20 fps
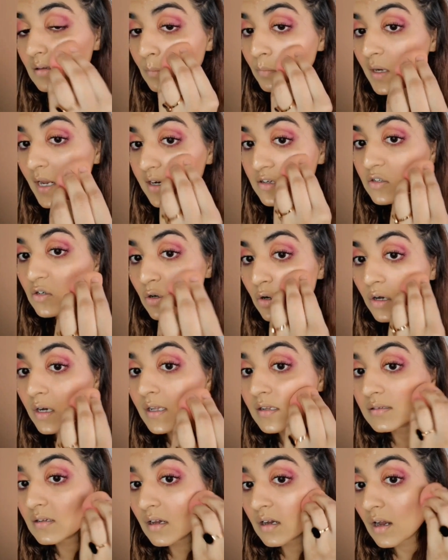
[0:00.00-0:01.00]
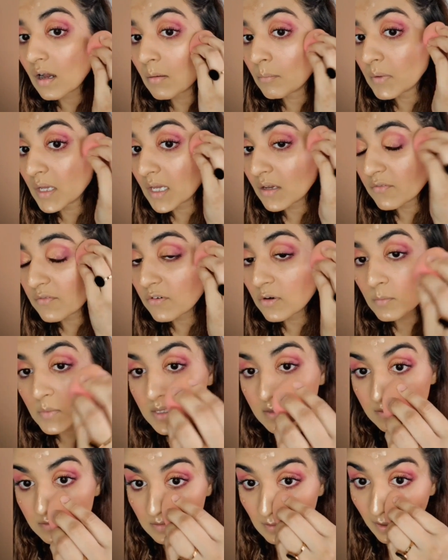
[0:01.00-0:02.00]
natural oils are coming from
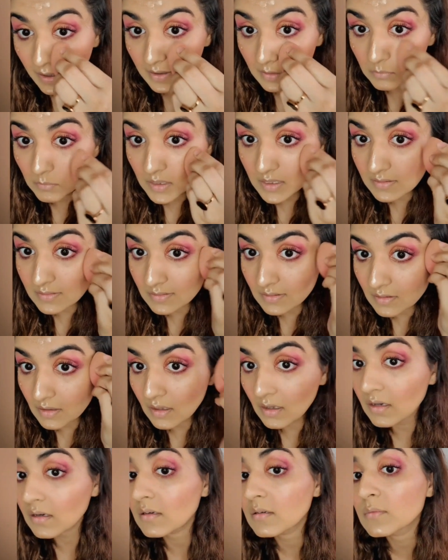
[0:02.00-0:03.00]
inside my skin.